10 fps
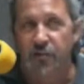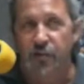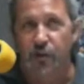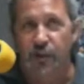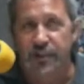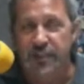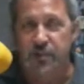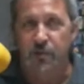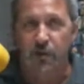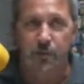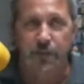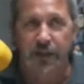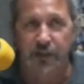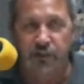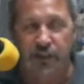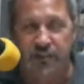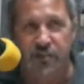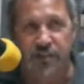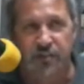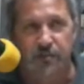also go to the testimonial page. You'll get to
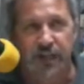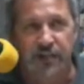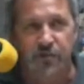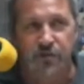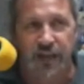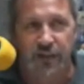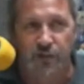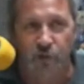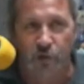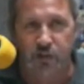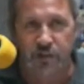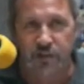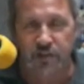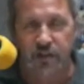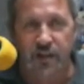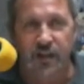see some ladies who've taken the courses,